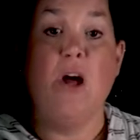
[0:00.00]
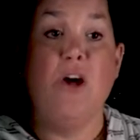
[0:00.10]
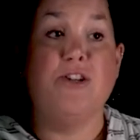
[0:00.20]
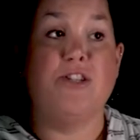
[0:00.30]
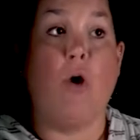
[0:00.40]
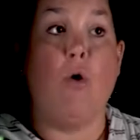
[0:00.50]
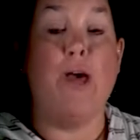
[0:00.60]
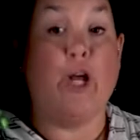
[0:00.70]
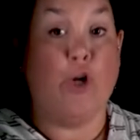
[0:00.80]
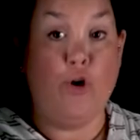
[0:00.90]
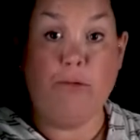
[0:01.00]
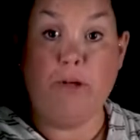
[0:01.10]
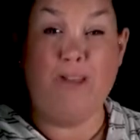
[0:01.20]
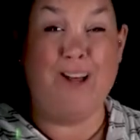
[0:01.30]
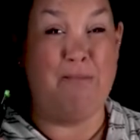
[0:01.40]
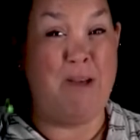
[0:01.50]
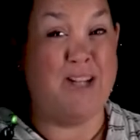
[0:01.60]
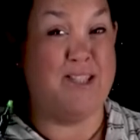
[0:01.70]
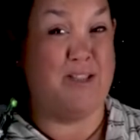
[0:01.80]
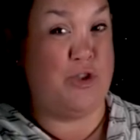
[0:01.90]
So it could be that it
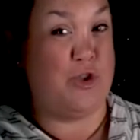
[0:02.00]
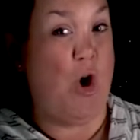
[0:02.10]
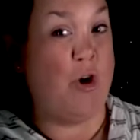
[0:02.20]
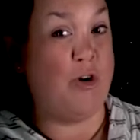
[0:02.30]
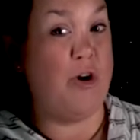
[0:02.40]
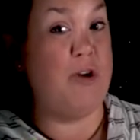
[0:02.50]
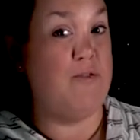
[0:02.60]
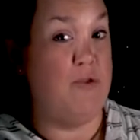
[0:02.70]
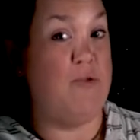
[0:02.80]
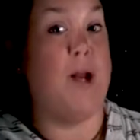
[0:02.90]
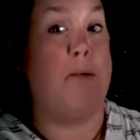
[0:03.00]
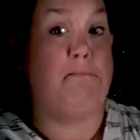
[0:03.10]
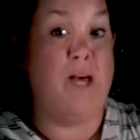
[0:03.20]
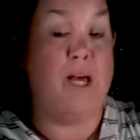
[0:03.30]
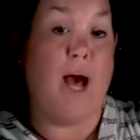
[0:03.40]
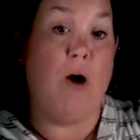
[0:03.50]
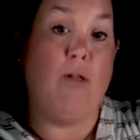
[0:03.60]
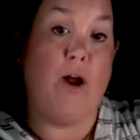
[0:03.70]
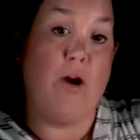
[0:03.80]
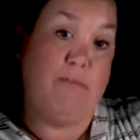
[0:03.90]
makes it stronger if you've got a big
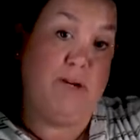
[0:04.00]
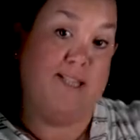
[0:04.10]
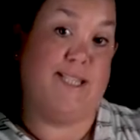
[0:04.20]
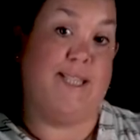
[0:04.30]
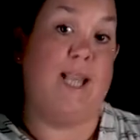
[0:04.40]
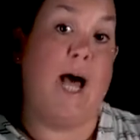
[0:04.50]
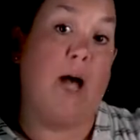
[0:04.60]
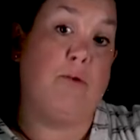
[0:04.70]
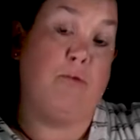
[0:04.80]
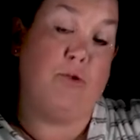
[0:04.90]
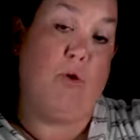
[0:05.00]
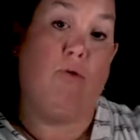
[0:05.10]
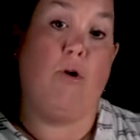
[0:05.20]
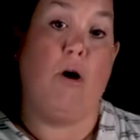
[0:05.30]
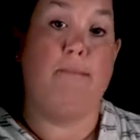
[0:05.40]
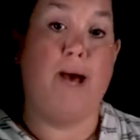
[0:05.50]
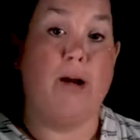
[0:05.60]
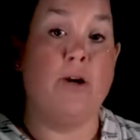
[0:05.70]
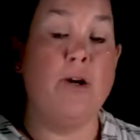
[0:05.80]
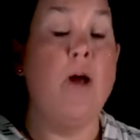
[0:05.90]
outlier, but it's in line with the overall
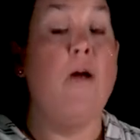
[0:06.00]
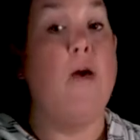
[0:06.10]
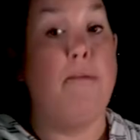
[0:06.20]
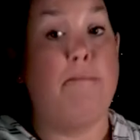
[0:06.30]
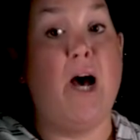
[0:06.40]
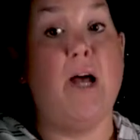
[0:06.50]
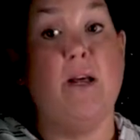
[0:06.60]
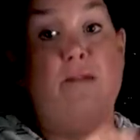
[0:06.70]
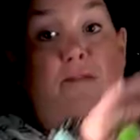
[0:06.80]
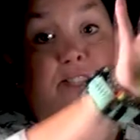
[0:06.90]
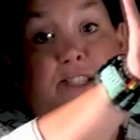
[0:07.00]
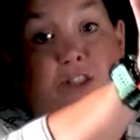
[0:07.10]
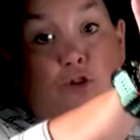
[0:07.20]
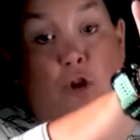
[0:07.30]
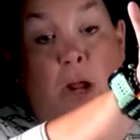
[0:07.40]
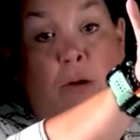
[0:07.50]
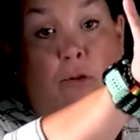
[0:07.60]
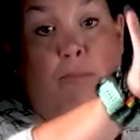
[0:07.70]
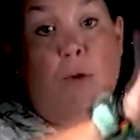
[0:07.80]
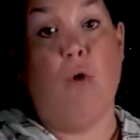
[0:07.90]
pattern. But if it's straying
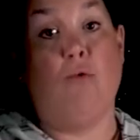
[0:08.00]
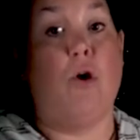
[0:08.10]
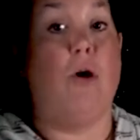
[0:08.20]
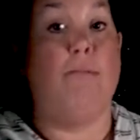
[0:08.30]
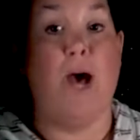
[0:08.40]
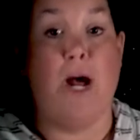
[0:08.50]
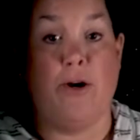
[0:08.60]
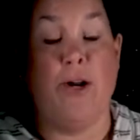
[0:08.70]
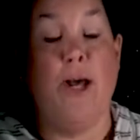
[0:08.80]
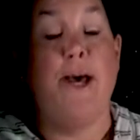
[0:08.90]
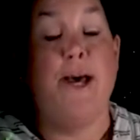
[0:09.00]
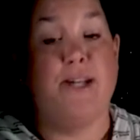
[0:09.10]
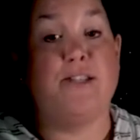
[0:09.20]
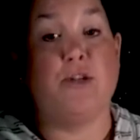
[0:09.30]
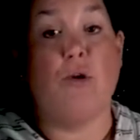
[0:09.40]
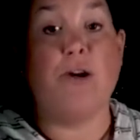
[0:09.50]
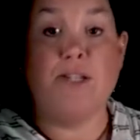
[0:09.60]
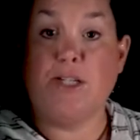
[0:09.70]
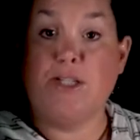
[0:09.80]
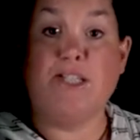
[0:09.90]
from the overall pattern, it's going
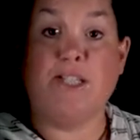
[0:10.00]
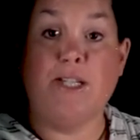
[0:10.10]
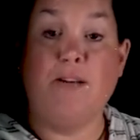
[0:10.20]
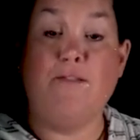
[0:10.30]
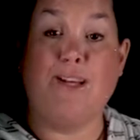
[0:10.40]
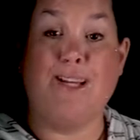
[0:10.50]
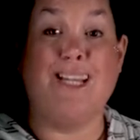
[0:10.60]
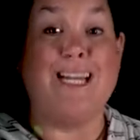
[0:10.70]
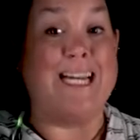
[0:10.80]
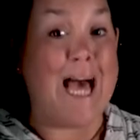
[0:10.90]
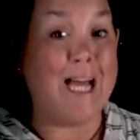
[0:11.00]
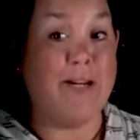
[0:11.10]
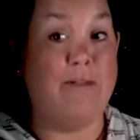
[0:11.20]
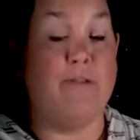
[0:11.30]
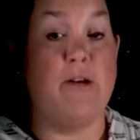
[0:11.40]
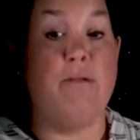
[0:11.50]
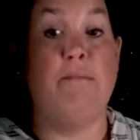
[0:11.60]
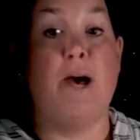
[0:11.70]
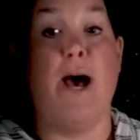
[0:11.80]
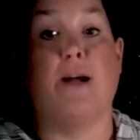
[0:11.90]
to significantly negatively
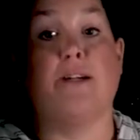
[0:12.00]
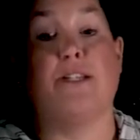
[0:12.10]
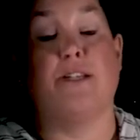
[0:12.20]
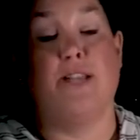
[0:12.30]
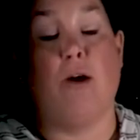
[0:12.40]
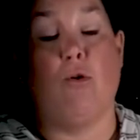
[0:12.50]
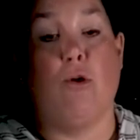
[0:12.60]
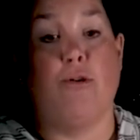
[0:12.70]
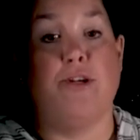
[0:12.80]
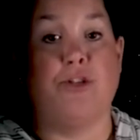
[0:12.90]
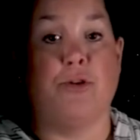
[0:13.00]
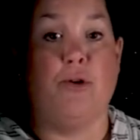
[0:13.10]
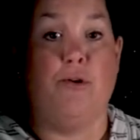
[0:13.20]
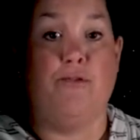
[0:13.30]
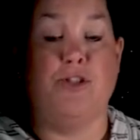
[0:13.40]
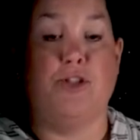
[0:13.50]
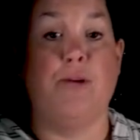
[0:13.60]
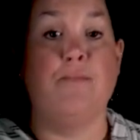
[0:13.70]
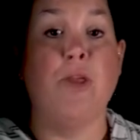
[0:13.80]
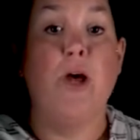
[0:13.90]
impact that correlation
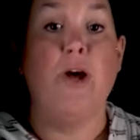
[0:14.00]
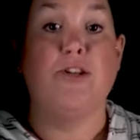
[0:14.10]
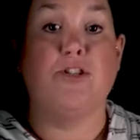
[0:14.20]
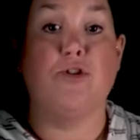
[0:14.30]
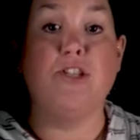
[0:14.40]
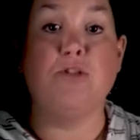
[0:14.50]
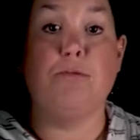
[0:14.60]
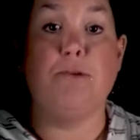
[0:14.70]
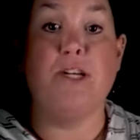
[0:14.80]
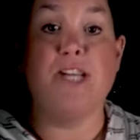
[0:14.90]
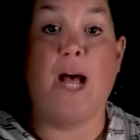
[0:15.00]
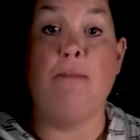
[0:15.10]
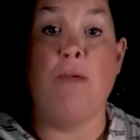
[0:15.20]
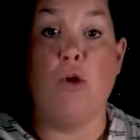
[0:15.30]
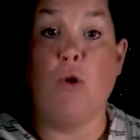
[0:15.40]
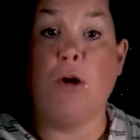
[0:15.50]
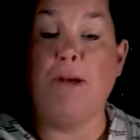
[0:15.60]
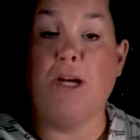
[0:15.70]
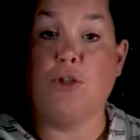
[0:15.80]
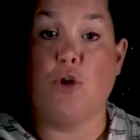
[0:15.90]
coefficient. So this would be a time that you want to
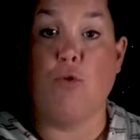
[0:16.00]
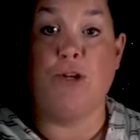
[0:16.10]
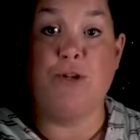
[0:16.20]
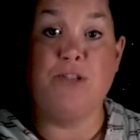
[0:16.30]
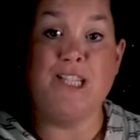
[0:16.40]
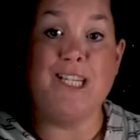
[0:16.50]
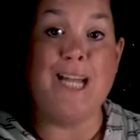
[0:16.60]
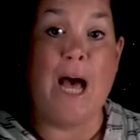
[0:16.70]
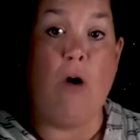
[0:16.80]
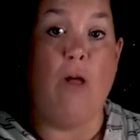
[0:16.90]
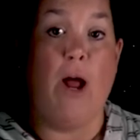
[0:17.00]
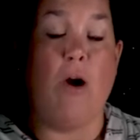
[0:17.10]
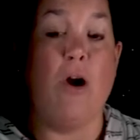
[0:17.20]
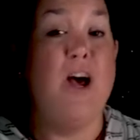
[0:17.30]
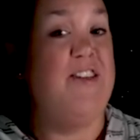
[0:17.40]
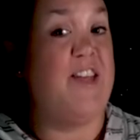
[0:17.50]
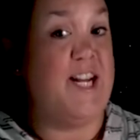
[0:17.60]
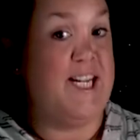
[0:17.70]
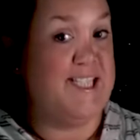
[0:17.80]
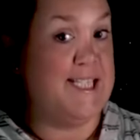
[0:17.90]
make sure when you see an outlier
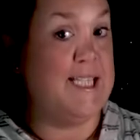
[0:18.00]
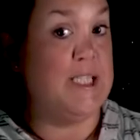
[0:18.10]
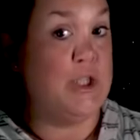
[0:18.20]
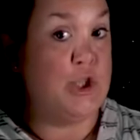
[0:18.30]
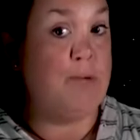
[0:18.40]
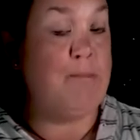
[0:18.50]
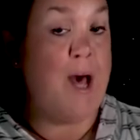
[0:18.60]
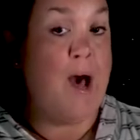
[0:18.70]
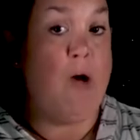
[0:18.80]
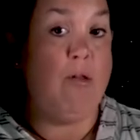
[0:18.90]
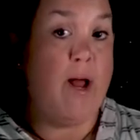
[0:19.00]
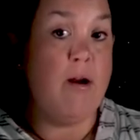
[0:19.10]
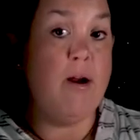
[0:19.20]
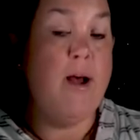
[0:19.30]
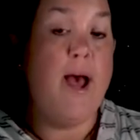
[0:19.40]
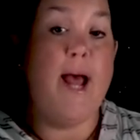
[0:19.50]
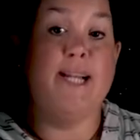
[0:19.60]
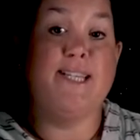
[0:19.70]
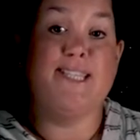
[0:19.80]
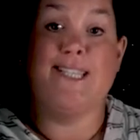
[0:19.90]
that it's a legitimate outlier and
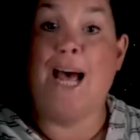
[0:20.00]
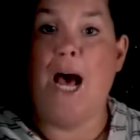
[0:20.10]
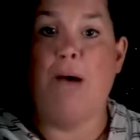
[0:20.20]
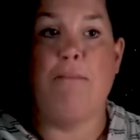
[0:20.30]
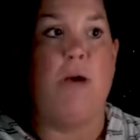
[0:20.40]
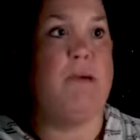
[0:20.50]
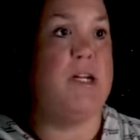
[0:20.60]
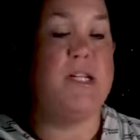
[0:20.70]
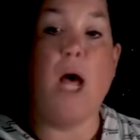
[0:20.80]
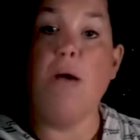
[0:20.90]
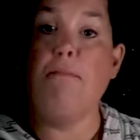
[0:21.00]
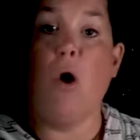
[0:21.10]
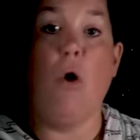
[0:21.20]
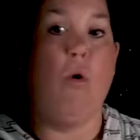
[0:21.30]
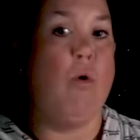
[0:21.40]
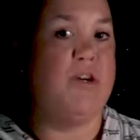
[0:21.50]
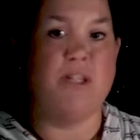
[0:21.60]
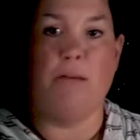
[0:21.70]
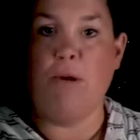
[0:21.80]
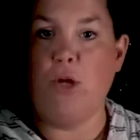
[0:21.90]
it's not maybe a typo or
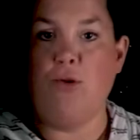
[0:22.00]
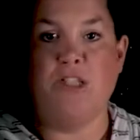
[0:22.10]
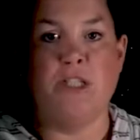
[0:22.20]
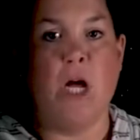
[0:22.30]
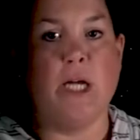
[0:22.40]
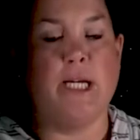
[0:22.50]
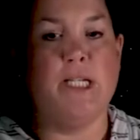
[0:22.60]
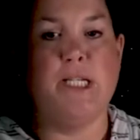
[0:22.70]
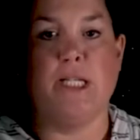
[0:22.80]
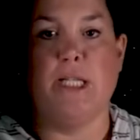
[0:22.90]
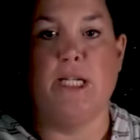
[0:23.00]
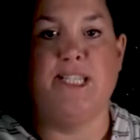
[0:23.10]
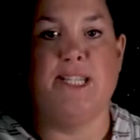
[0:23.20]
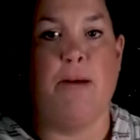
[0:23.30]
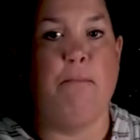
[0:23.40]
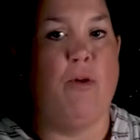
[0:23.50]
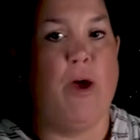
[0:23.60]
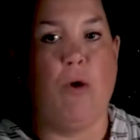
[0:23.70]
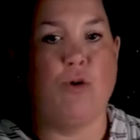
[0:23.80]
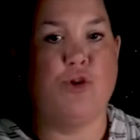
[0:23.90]
somebody who snuck into the sample
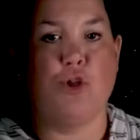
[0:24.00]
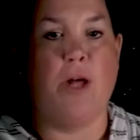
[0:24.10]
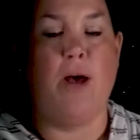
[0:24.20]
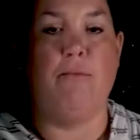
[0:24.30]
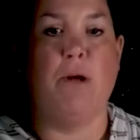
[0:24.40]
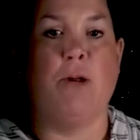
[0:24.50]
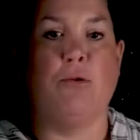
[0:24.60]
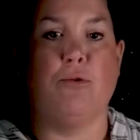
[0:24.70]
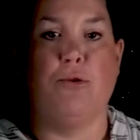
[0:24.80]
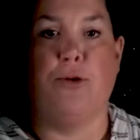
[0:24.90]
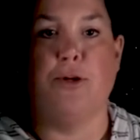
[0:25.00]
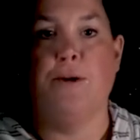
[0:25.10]
that shouldn't have been included.